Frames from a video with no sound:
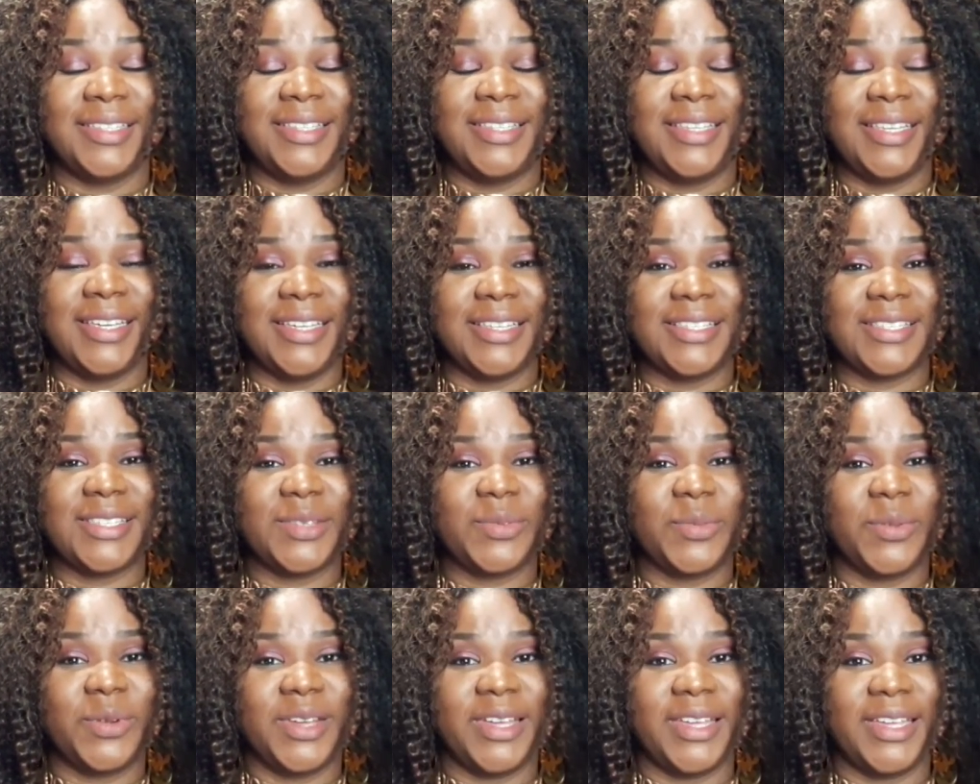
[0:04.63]

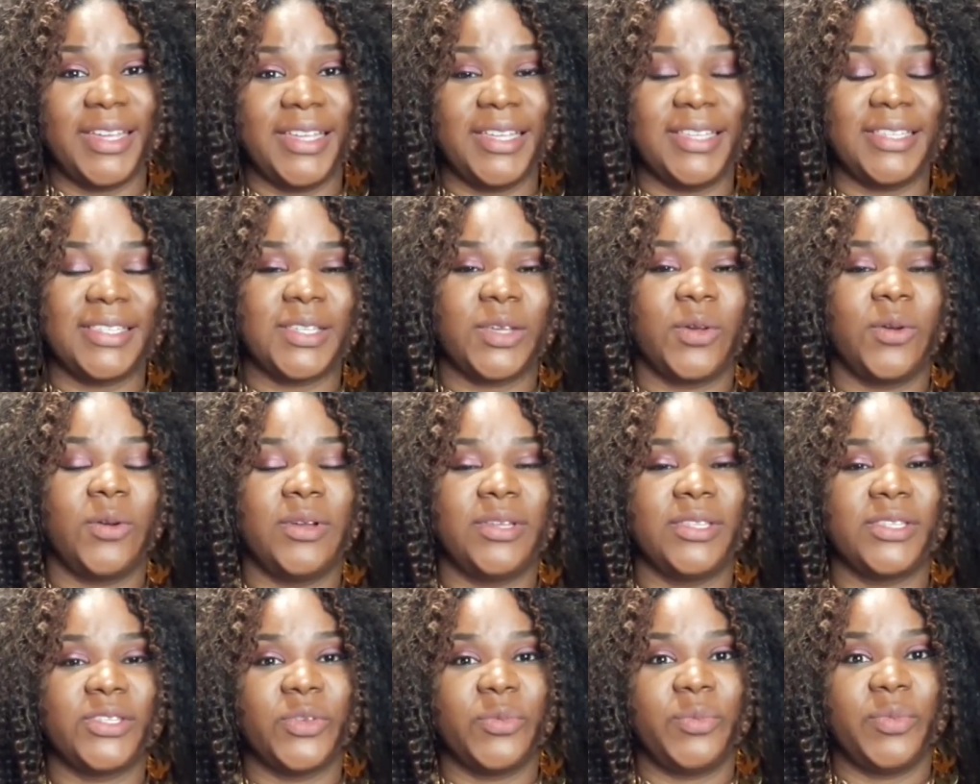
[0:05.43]
This one is
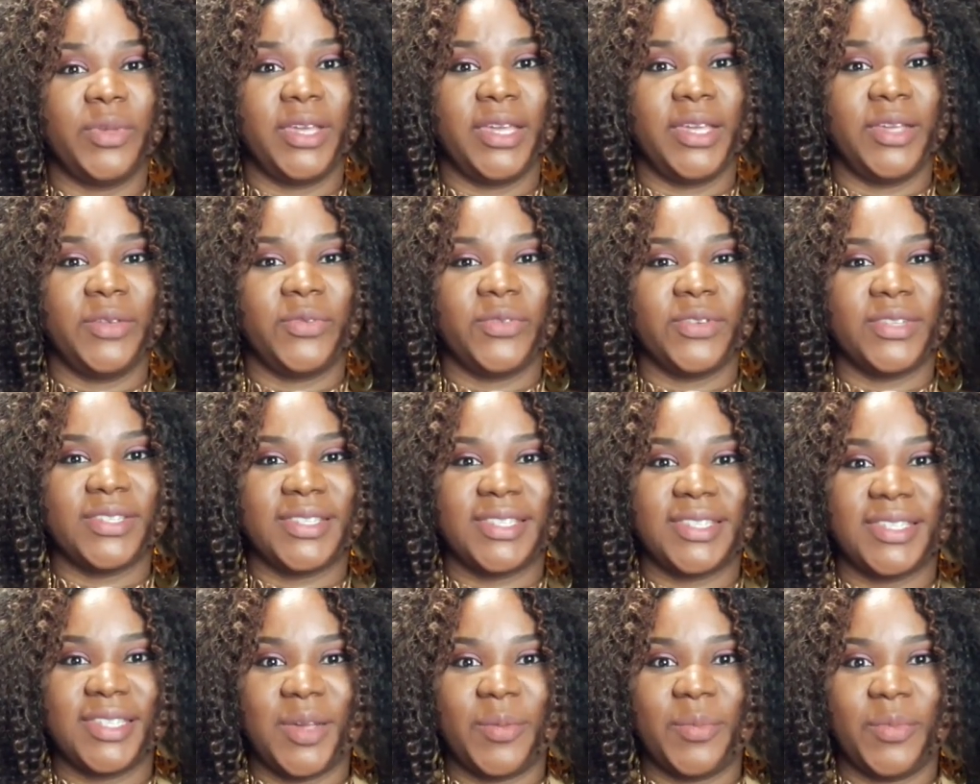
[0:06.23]
going to be for
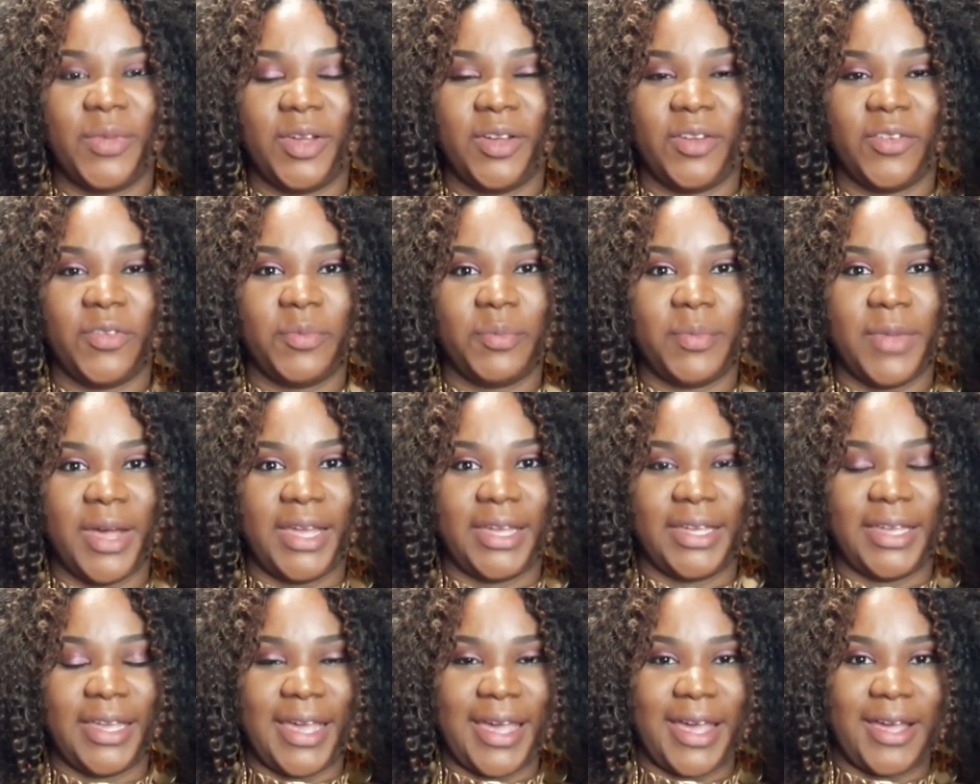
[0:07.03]
some of
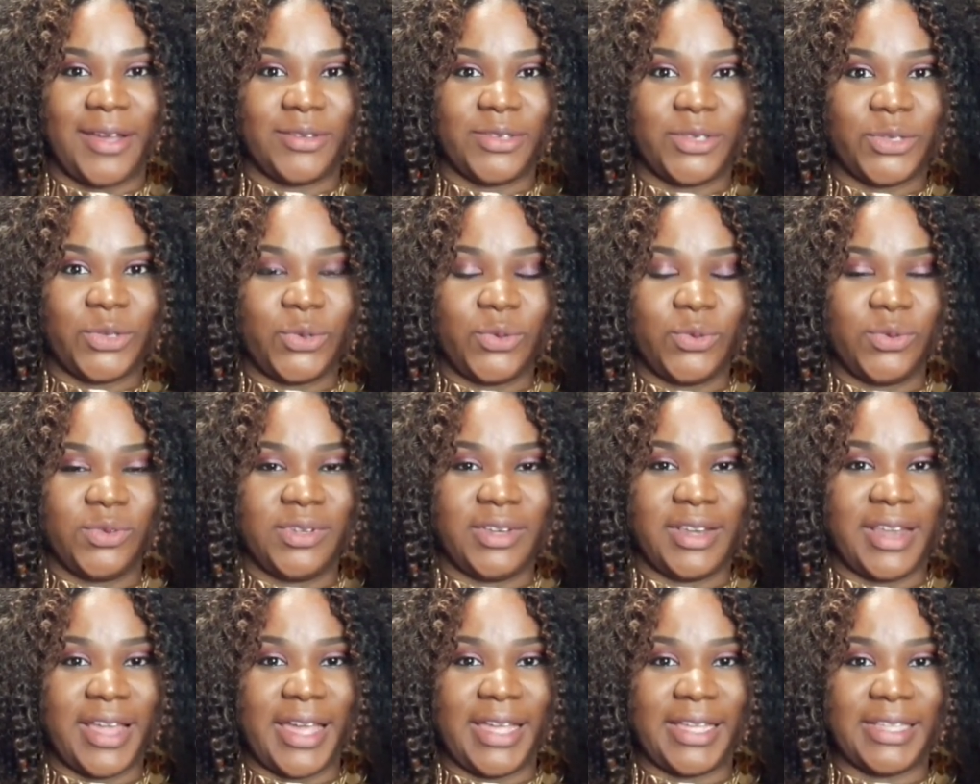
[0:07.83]
my gals
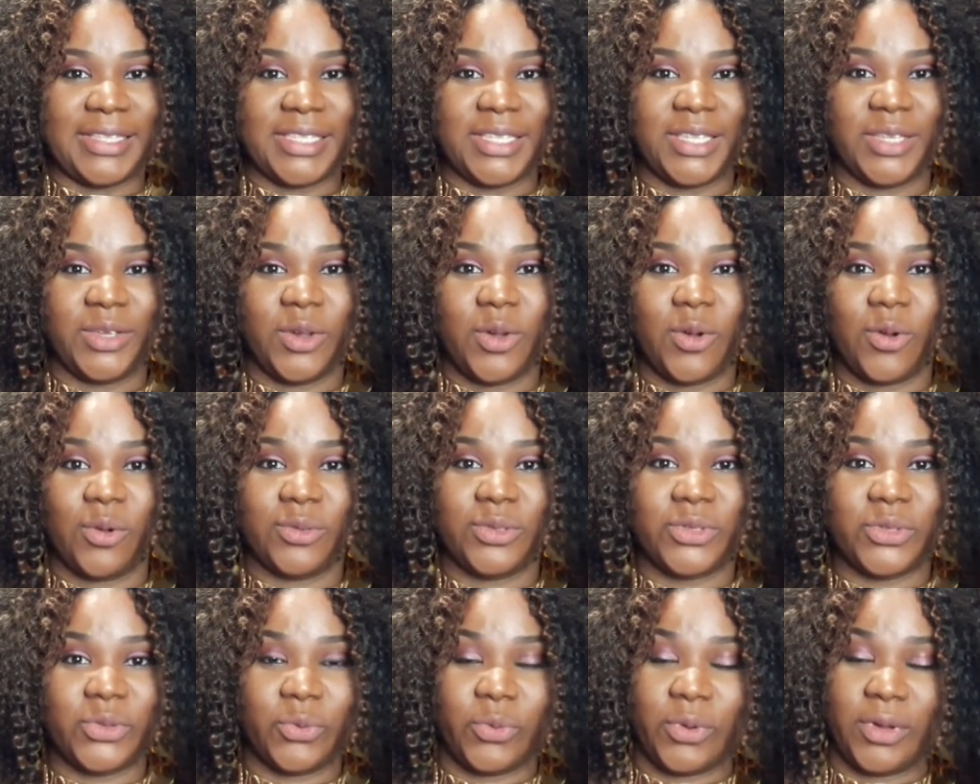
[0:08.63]
who like to
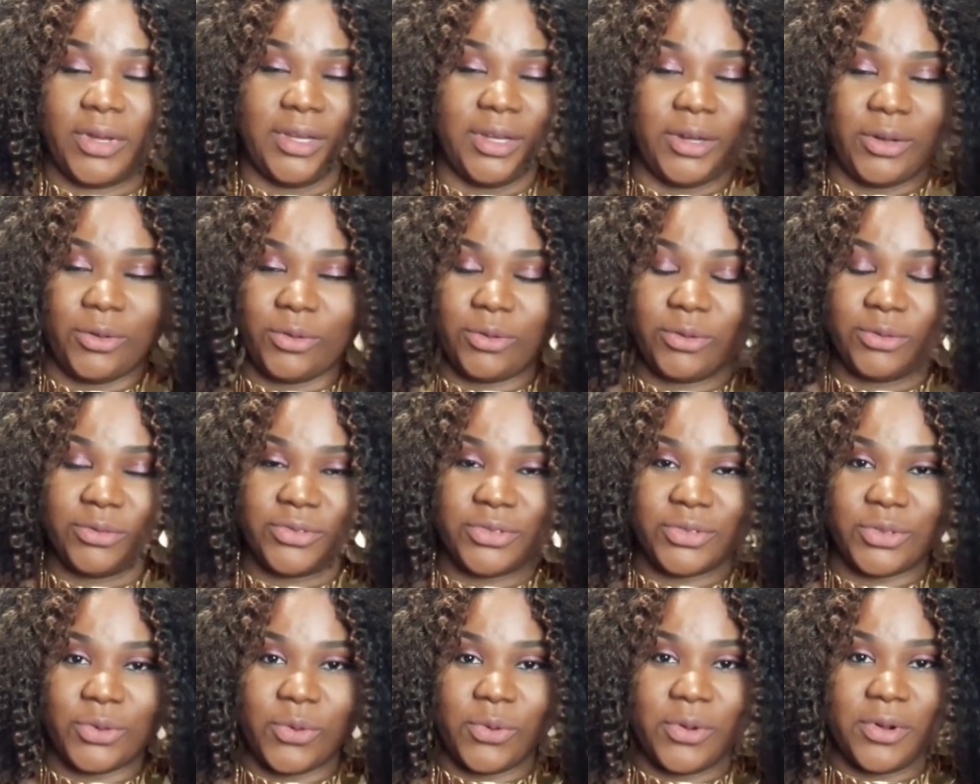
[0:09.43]
go to a local
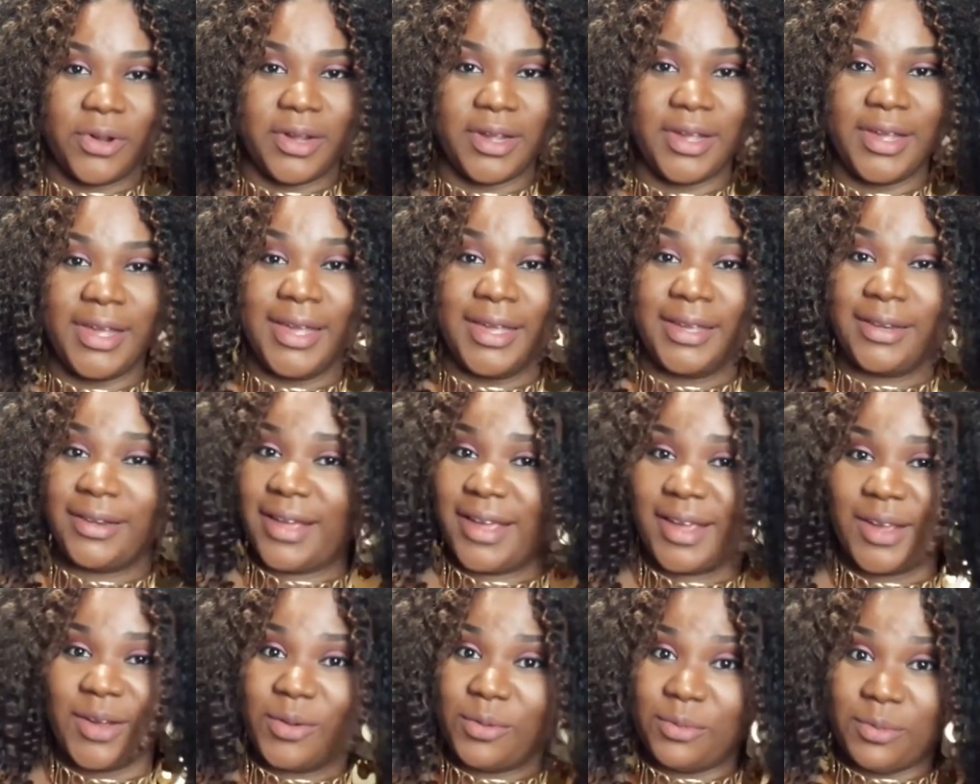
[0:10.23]
store
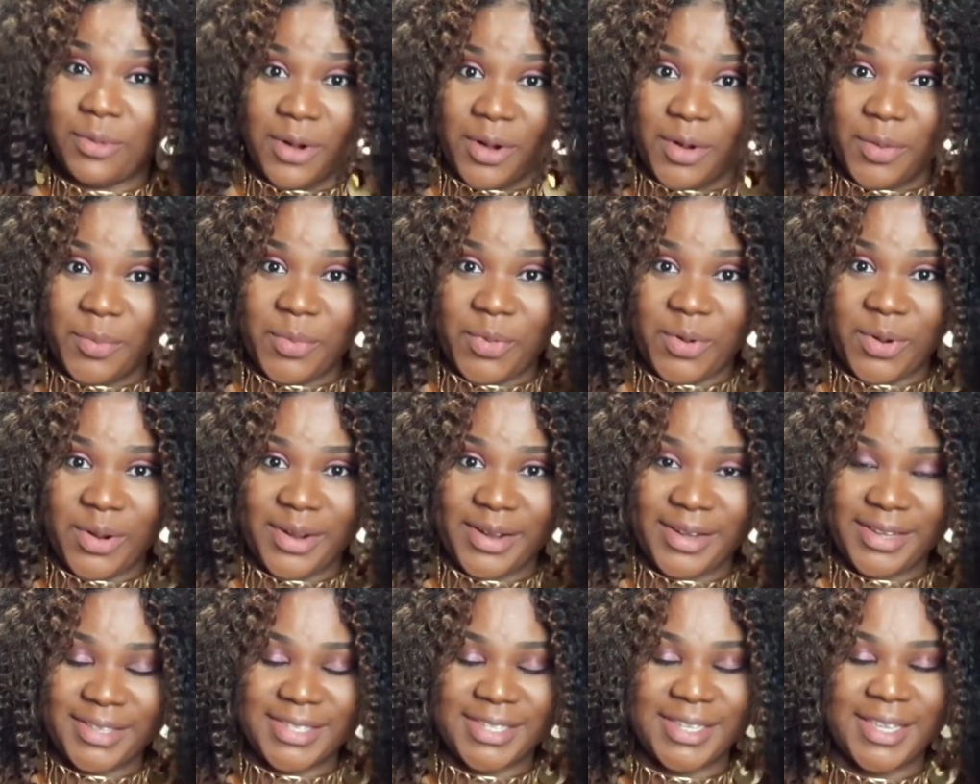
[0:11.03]
like
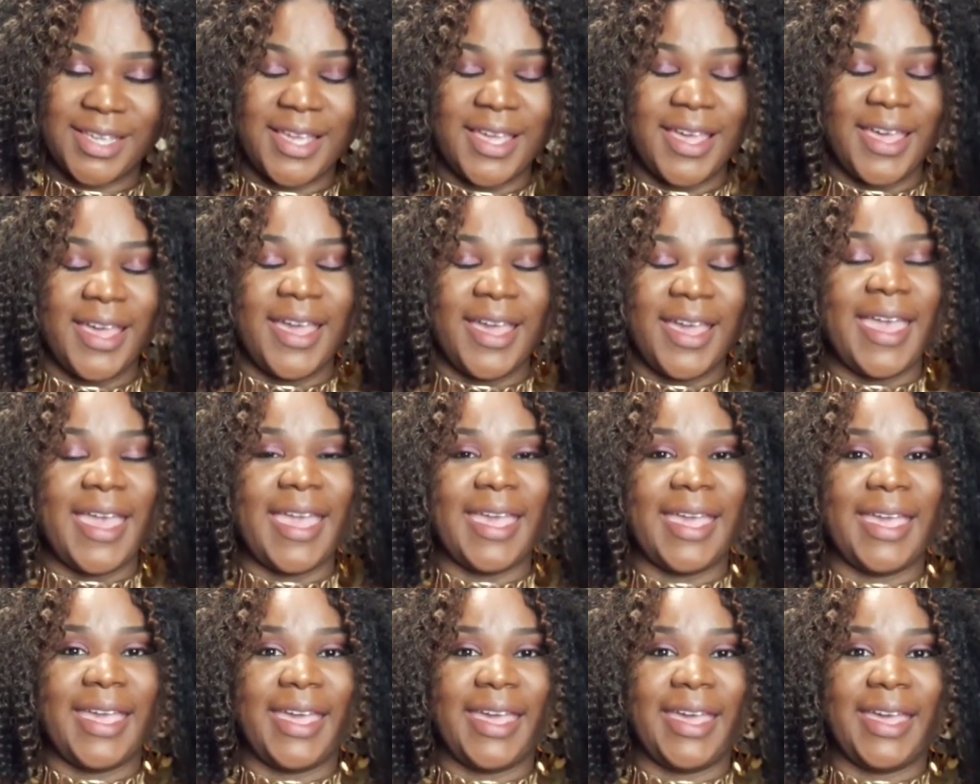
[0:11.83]
Walmart
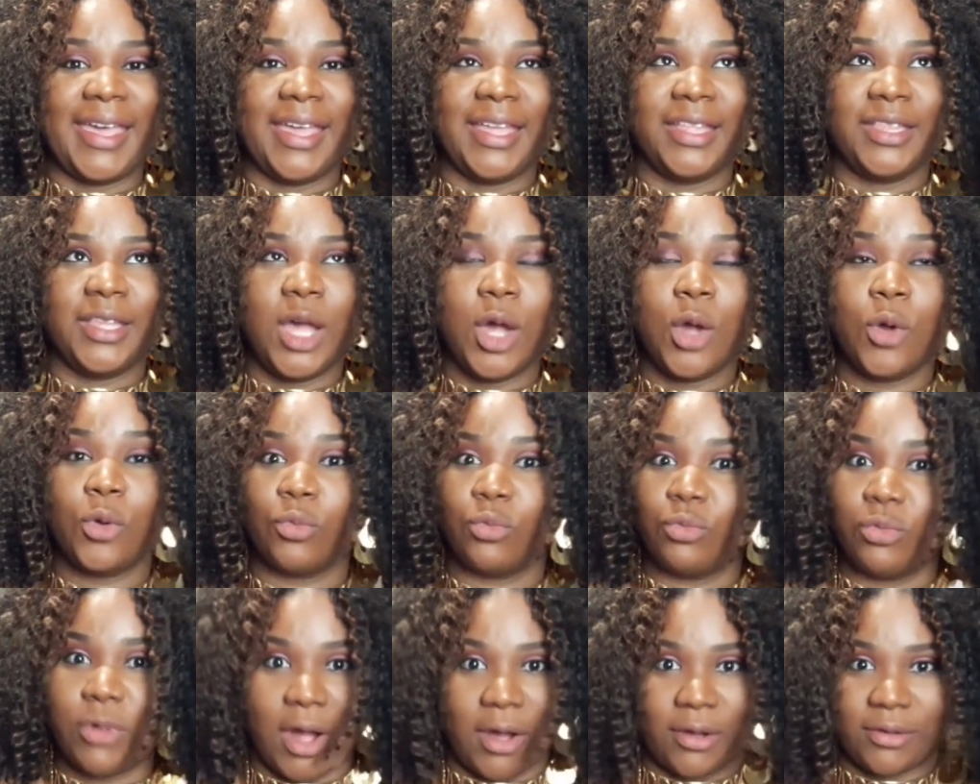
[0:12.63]
and
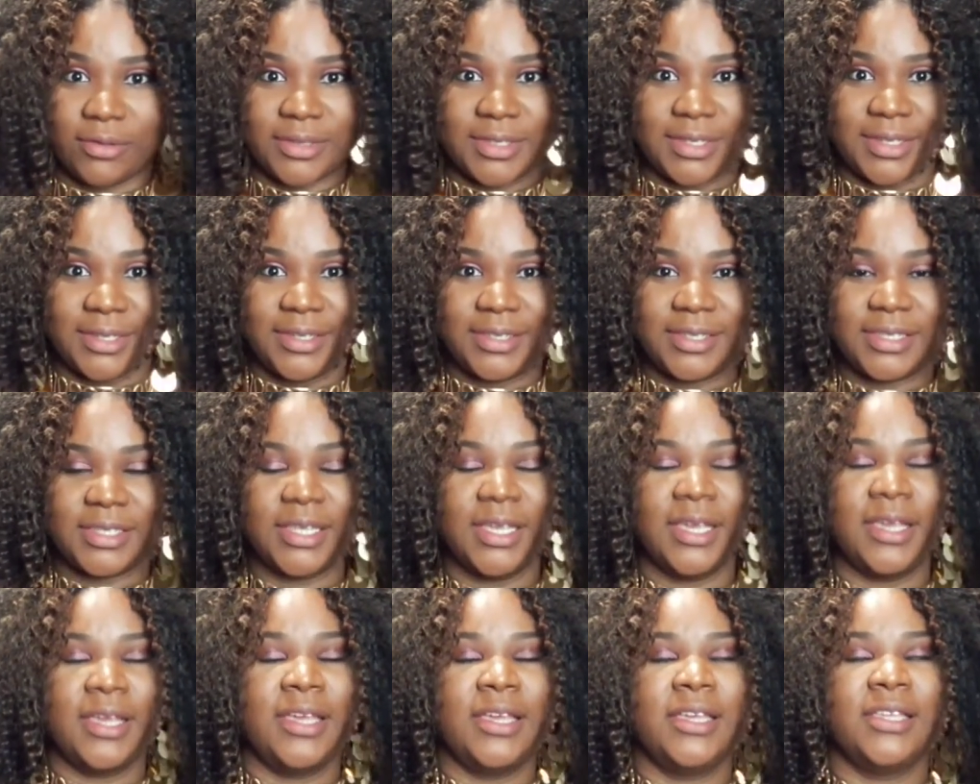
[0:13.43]
Ross's.